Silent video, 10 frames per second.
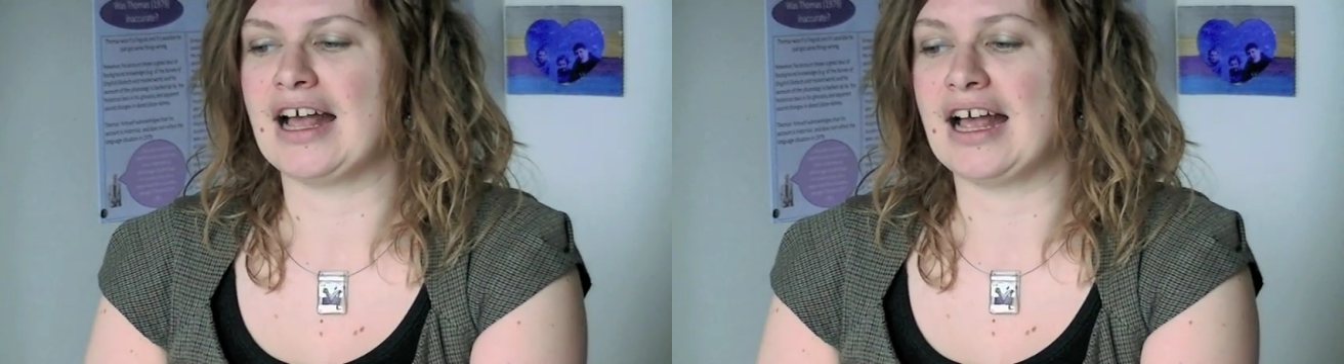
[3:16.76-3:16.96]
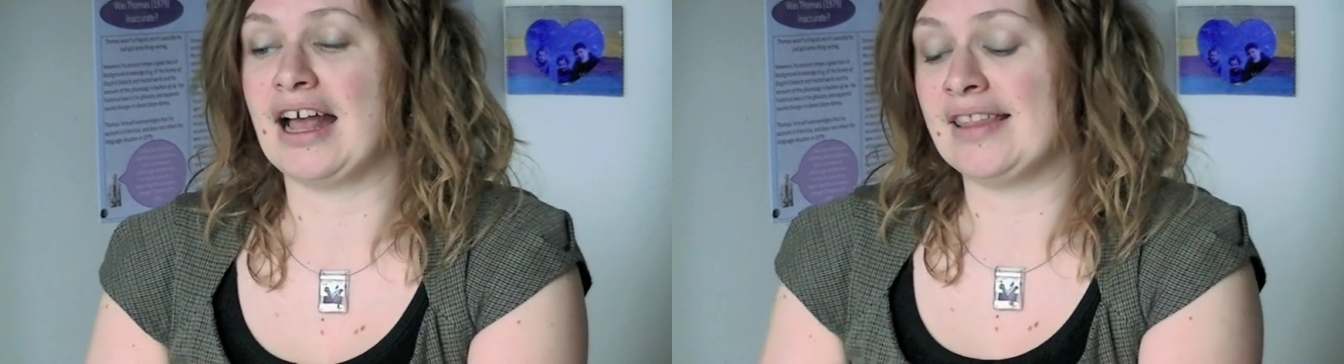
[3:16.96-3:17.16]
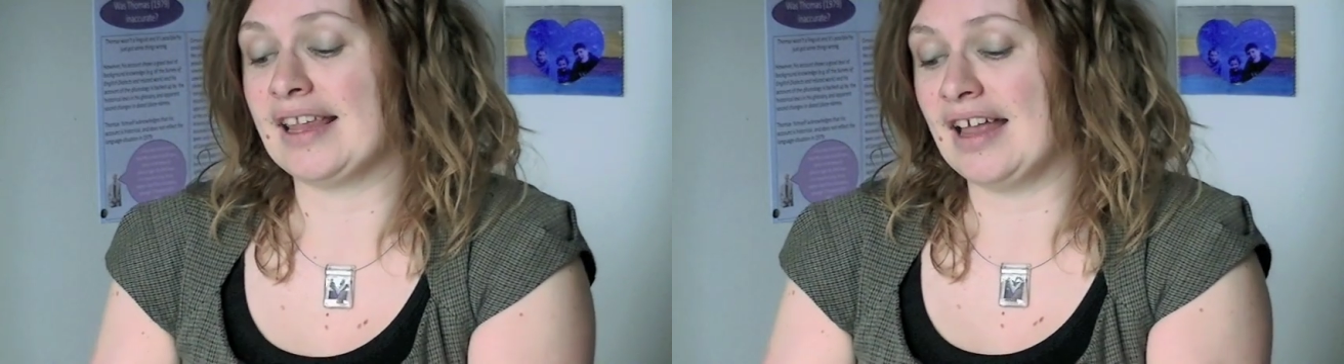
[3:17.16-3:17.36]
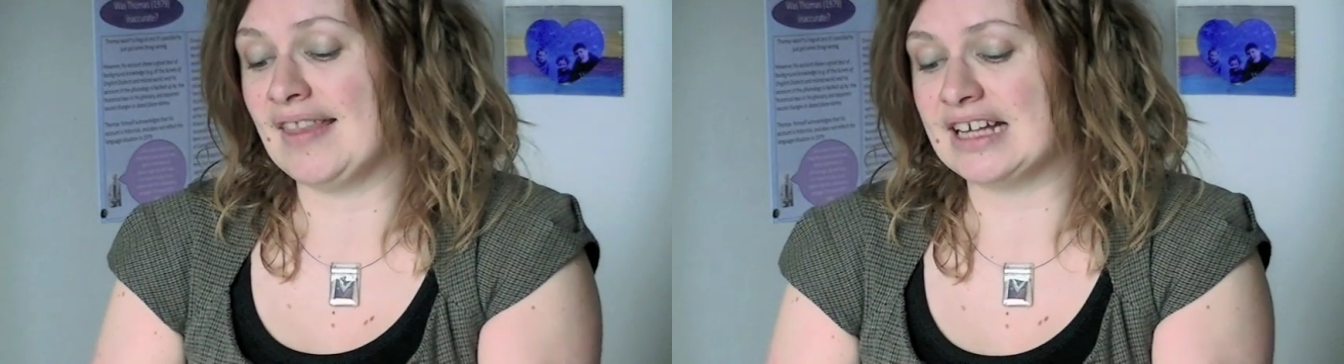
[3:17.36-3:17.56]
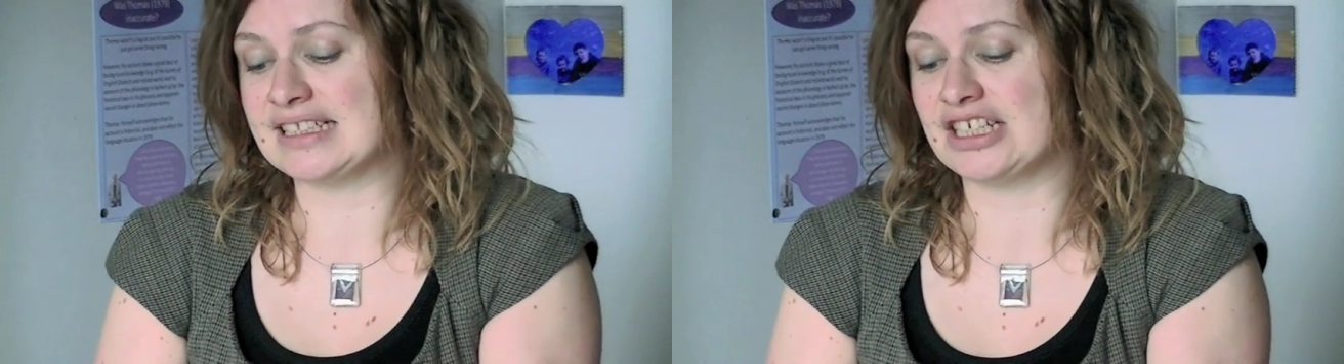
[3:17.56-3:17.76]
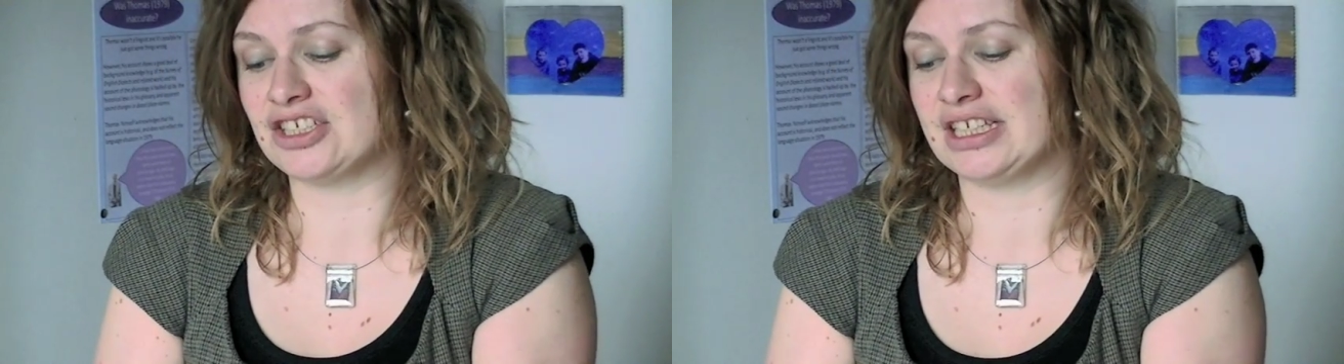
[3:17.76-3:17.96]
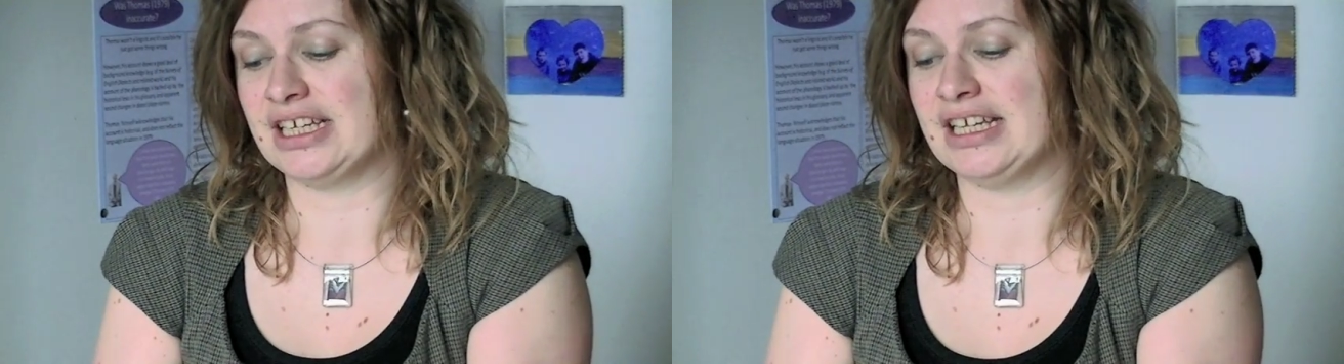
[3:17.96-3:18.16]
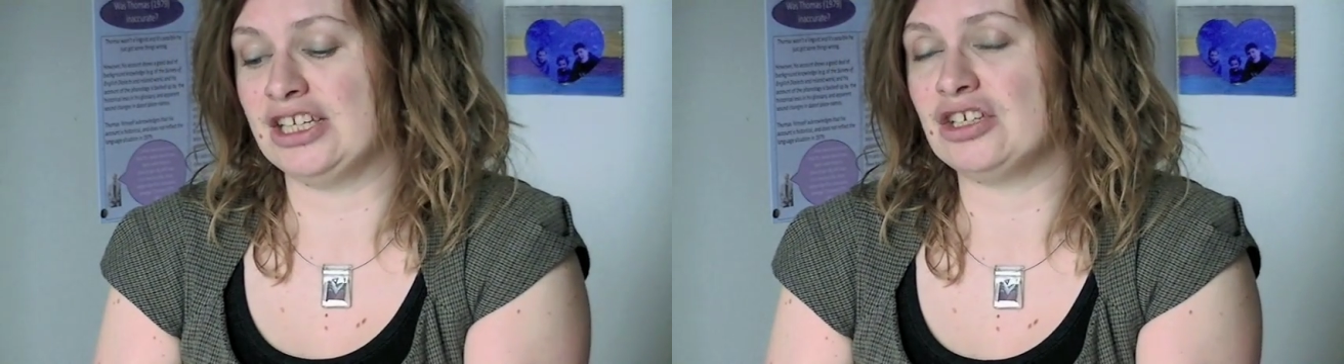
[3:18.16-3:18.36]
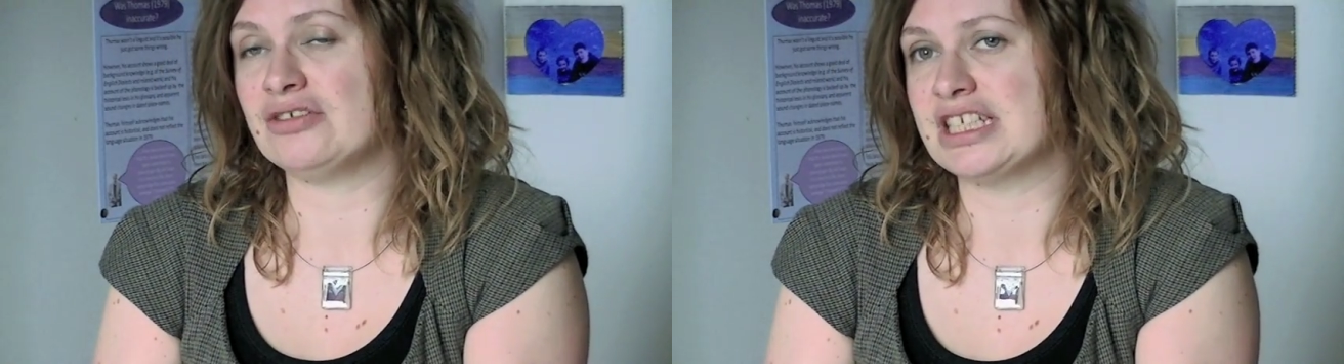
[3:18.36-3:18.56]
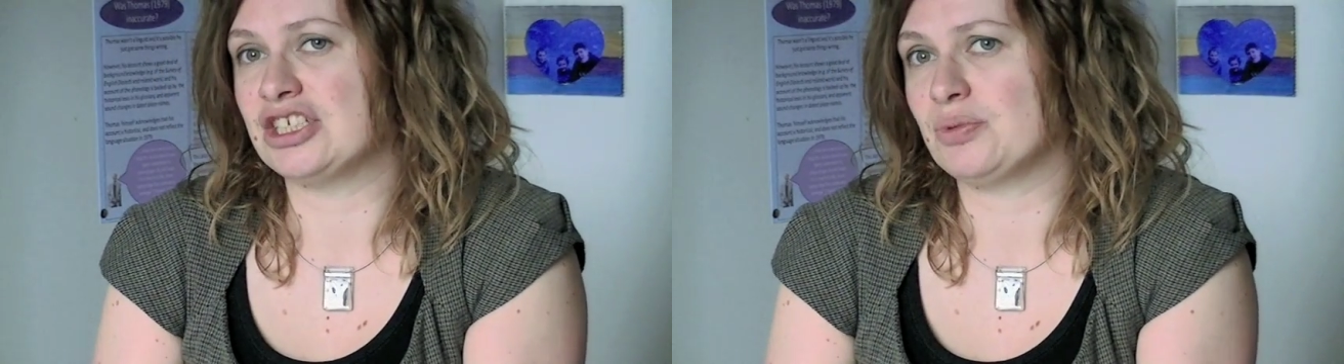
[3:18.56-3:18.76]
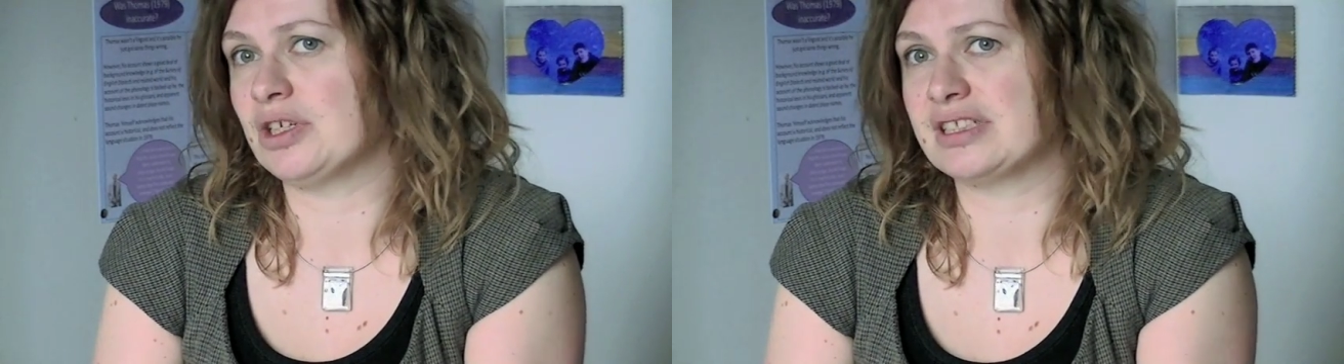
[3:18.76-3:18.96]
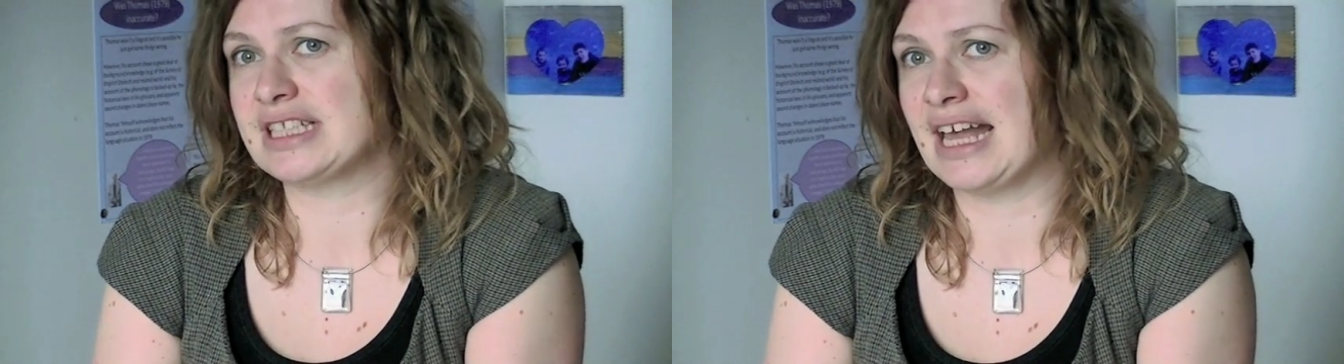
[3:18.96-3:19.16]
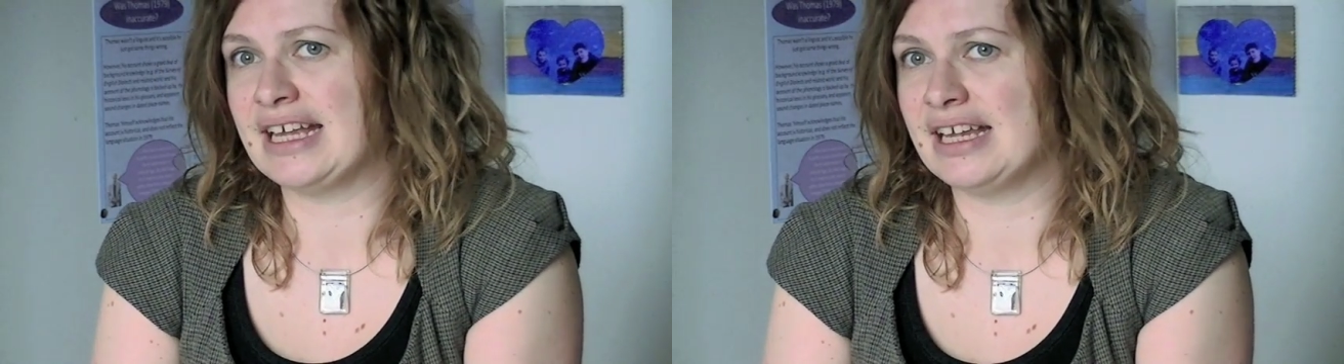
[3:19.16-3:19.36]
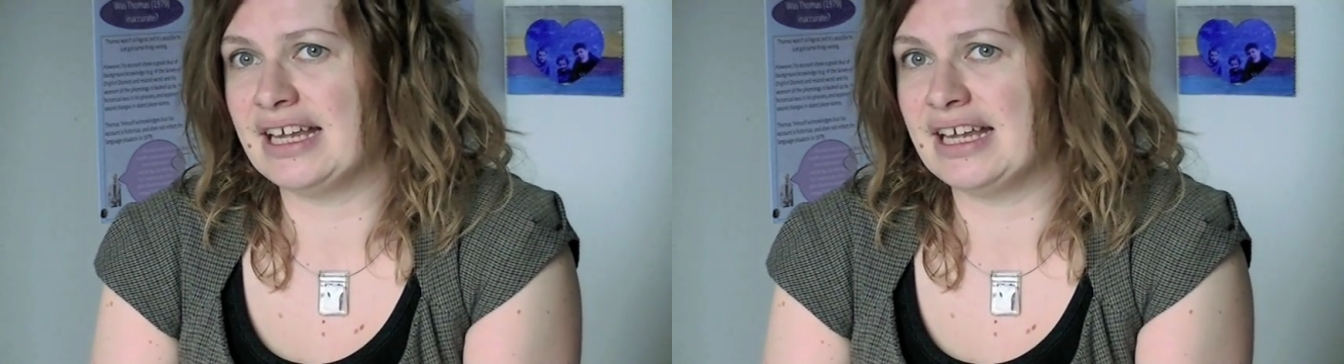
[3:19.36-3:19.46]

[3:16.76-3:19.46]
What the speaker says: And that's actually in usage, we could say,